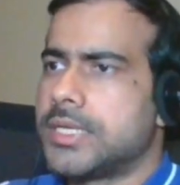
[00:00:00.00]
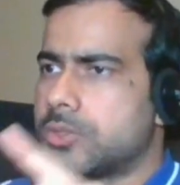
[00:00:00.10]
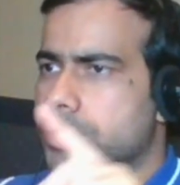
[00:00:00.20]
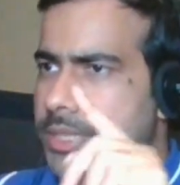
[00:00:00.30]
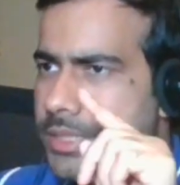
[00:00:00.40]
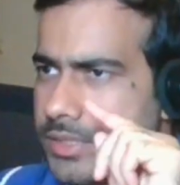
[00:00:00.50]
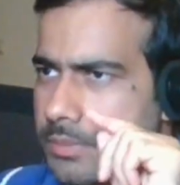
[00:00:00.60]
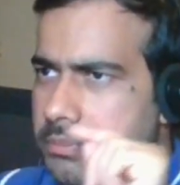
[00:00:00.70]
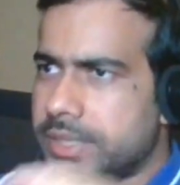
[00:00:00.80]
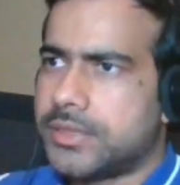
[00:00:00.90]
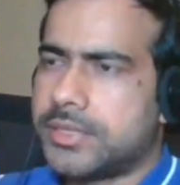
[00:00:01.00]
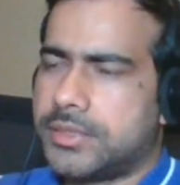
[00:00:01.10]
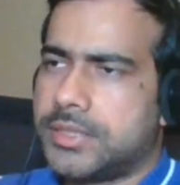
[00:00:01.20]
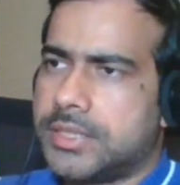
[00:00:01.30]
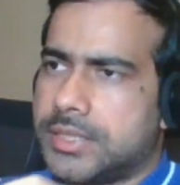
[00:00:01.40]
So it is a myth
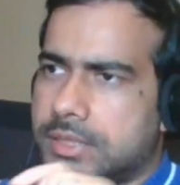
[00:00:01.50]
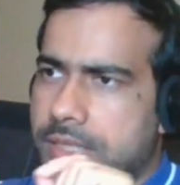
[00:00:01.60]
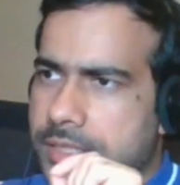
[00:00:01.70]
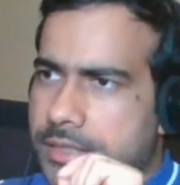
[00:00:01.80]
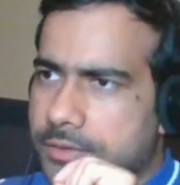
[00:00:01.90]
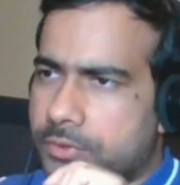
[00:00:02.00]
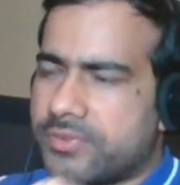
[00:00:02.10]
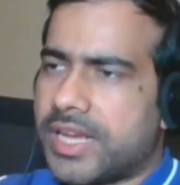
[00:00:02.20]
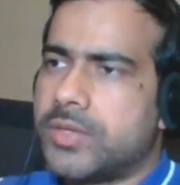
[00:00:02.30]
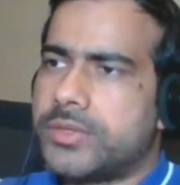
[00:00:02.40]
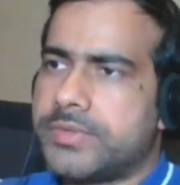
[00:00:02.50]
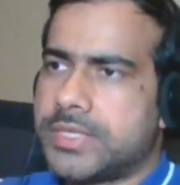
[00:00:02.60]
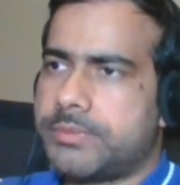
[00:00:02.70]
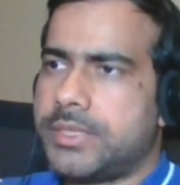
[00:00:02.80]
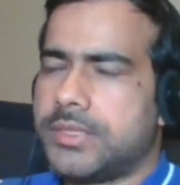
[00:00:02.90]
that for value
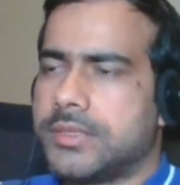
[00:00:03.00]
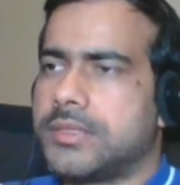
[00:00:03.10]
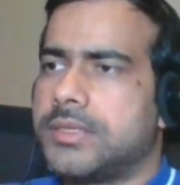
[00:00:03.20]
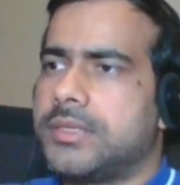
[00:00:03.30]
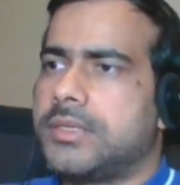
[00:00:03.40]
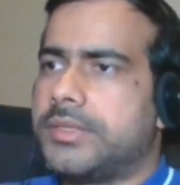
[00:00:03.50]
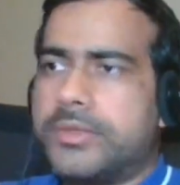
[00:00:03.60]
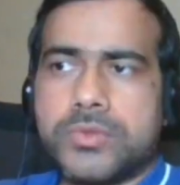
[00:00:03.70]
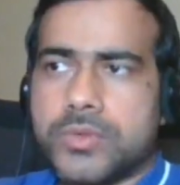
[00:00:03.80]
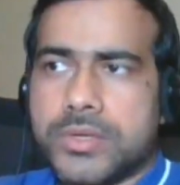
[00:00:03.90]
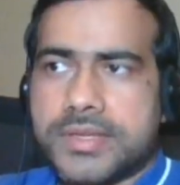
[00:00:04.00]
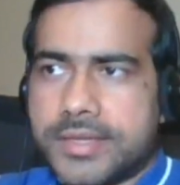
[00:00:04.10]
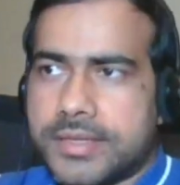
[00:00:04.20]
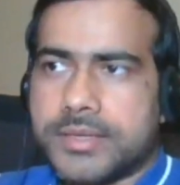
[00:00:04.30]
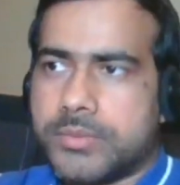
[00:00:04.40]
investment, you do not
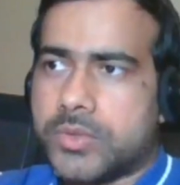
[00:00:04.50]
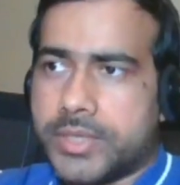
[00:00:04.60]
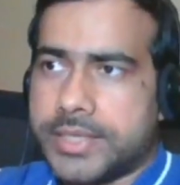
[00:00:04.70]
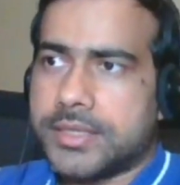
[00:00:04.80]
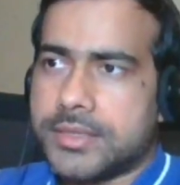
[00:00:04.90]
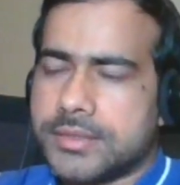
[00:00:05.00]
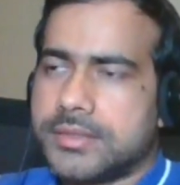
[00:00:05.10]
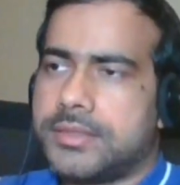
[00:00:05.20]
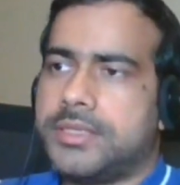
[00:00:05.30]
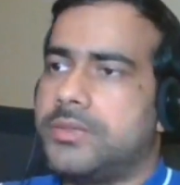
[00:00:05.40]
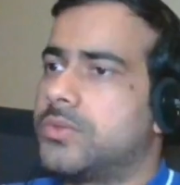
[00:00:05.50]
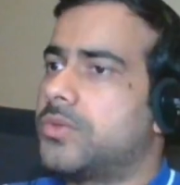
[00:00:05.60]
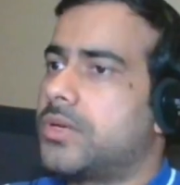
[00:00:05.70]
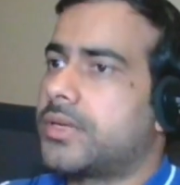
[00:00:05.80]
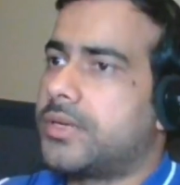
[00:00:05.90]
care about data, you do
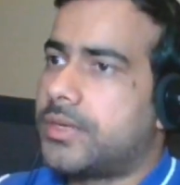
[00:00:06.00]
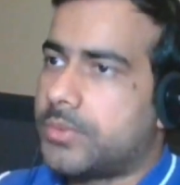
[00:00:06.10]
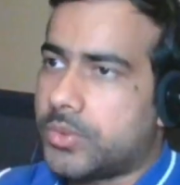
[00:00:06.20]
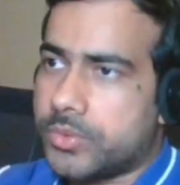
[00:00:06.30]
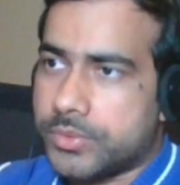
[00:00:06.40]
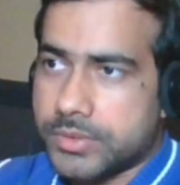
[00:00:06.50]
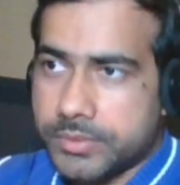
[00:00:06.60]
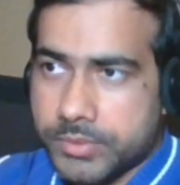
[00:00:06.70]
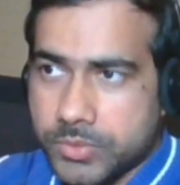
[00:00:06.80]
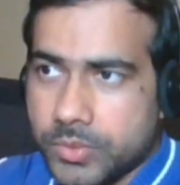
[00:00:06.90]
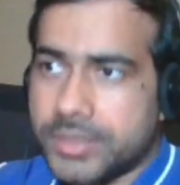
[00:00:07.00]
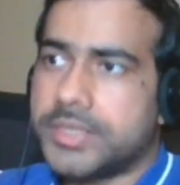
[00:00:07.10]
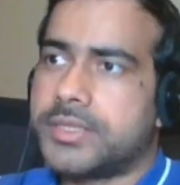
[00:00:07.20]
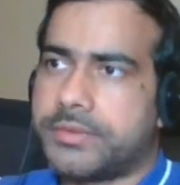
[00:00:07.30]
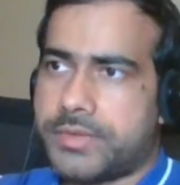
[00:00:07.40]
not care about
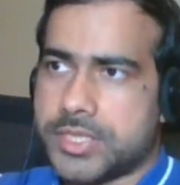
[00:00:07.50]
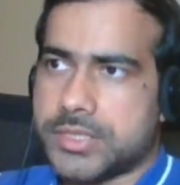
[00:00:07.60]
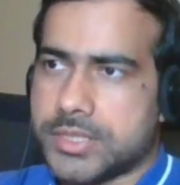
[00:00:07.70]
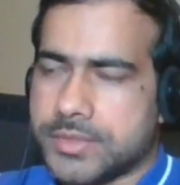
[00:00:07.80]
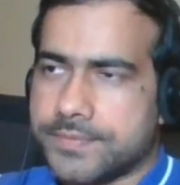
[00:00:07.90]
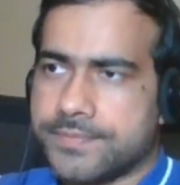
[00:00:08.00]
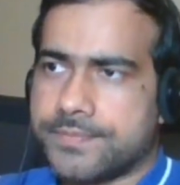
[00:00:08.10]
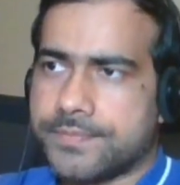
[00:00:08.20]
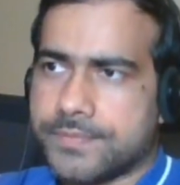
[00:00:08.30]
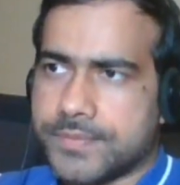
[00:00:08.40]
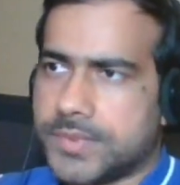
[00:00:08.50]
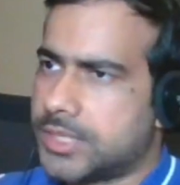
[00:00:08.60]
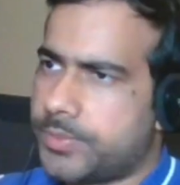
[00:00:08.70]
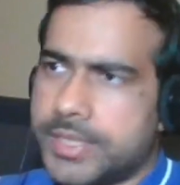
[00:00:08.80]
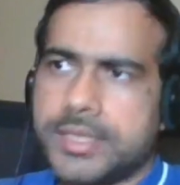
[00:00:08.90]
quantitative research.
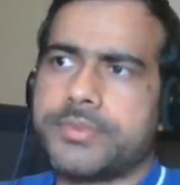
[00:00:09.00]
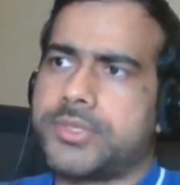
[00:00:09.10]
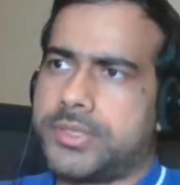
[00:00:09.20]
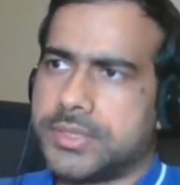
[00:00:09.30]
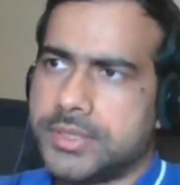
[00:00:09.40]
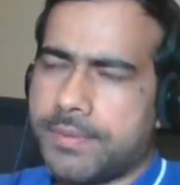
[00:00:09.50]
That's plain absurd.